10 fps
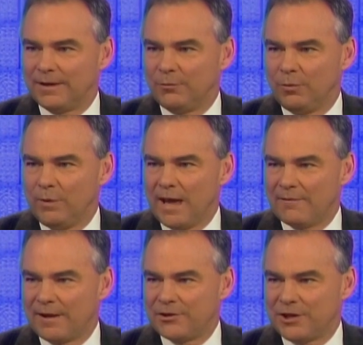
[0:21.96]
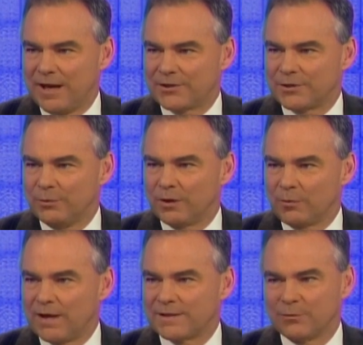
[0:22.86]
we have a chance to win a
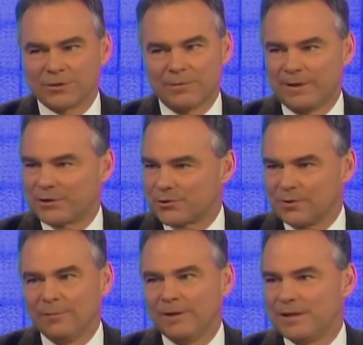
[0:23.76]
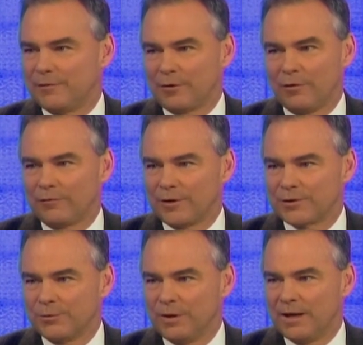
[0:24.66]
race that was going to be extremely difficult for
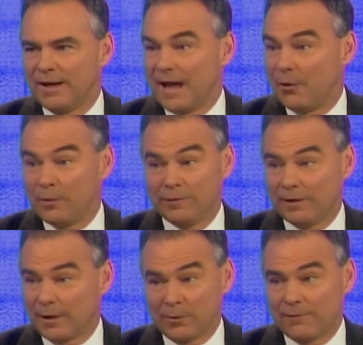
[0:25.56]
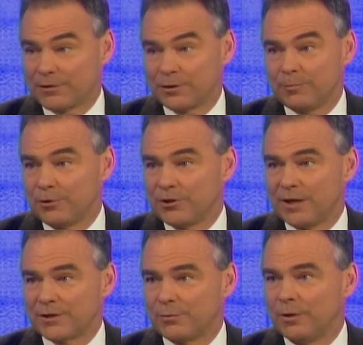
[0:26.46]
us to win, and now we feel like we have a super
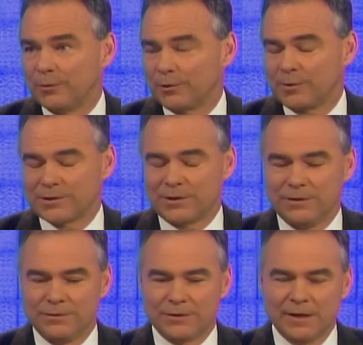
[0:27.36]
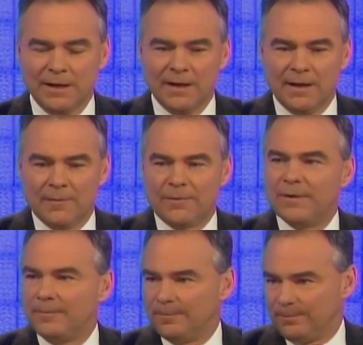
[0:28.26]
chance to win with Chris Coons. And in other
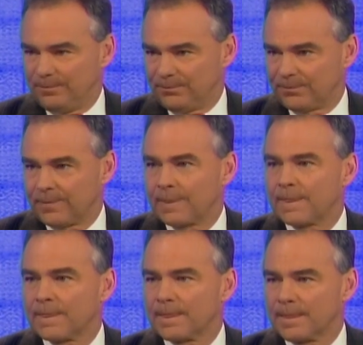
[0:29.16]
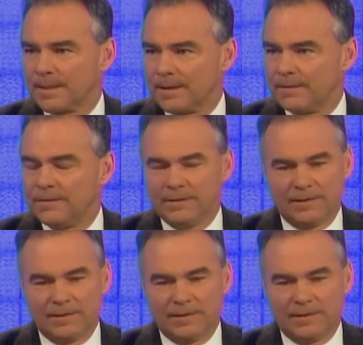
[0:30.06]
words, hold on to your control of the Senate.